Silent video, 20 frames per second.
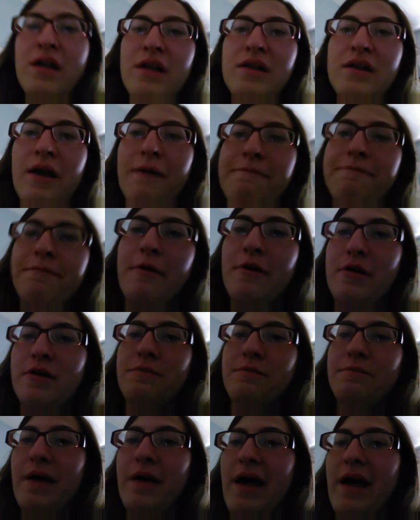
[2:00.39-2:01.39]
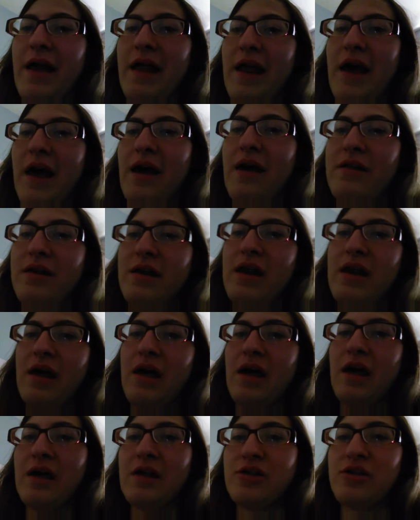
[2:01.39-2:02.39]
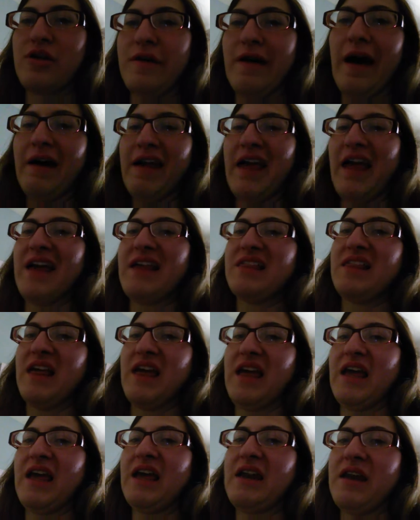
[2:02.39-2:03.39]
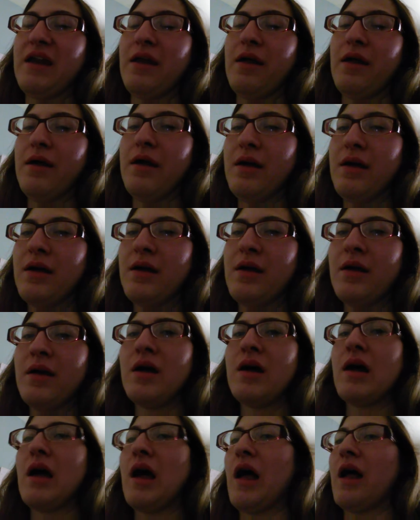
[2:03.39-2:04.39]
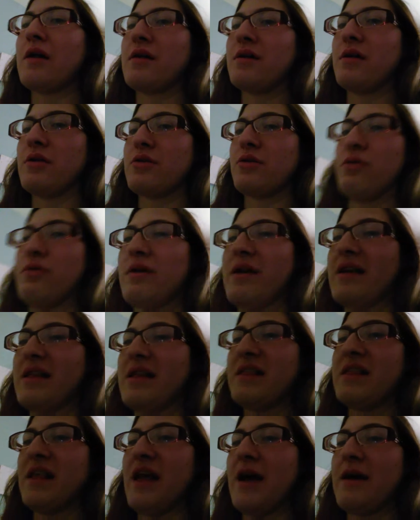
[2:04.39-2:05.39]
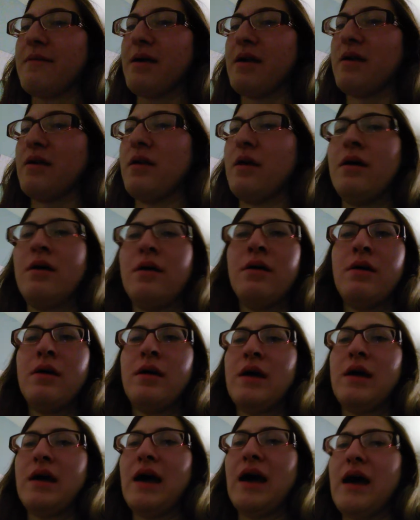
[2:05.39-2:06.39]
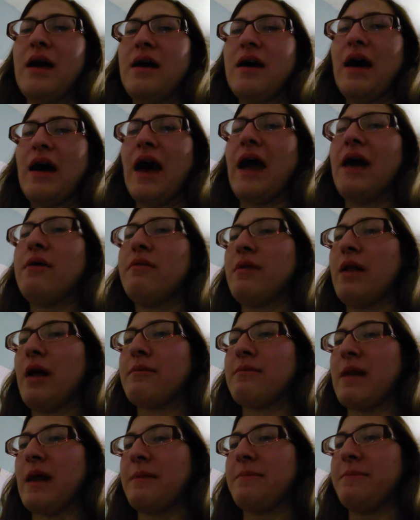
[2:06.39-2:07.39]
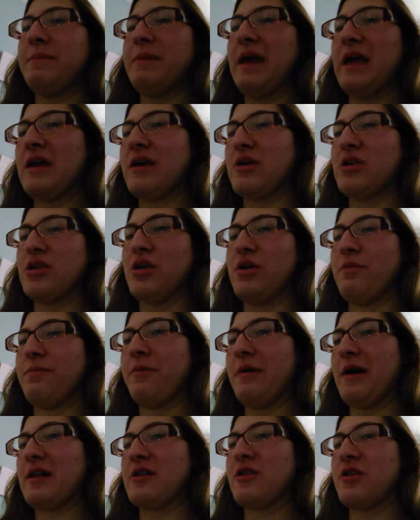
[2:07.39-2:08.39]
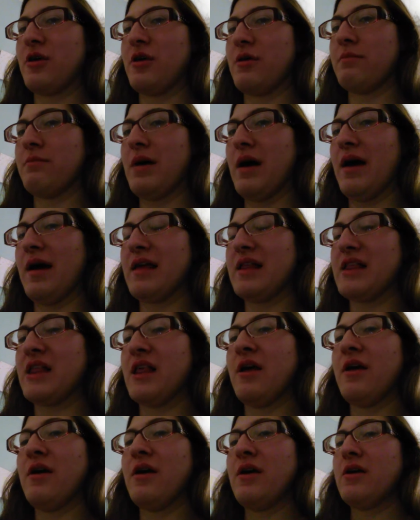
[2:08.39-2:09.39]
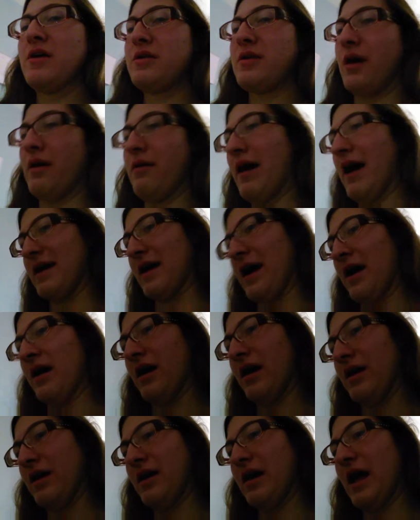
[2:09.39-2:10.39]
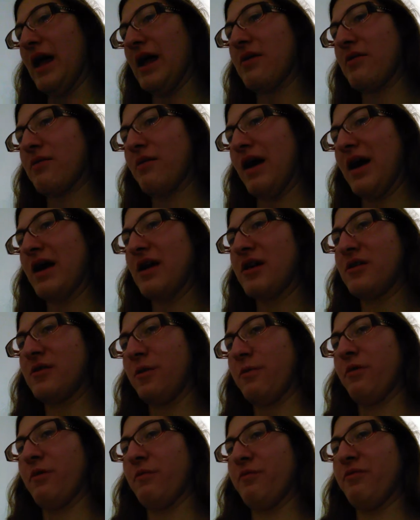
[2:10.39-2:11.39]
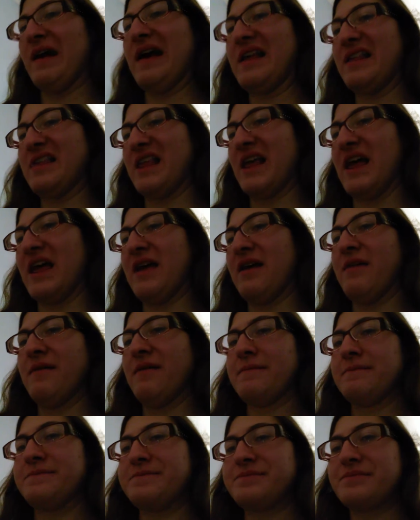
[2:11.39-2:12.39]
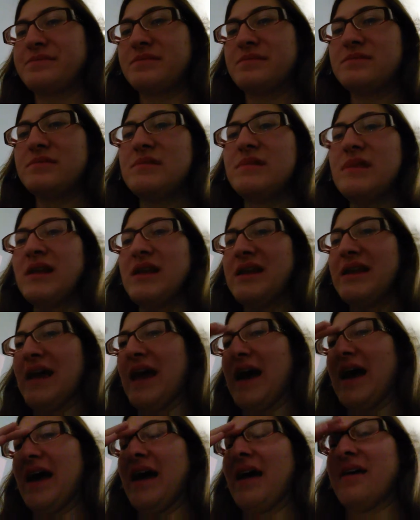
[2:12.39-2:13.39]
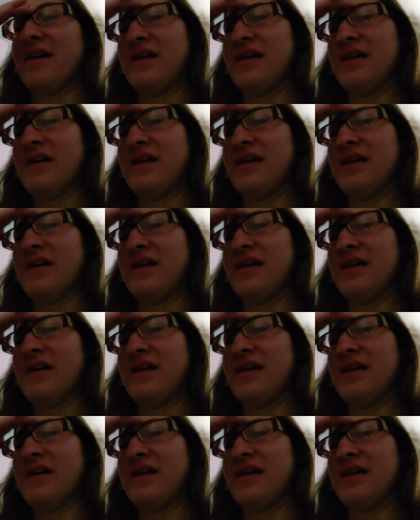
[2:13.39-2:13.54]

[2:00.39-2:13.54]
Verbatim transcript: the first month of the 2018 of the 27. I love the Pikachu part so much. So I got another one to replace it. Yeah.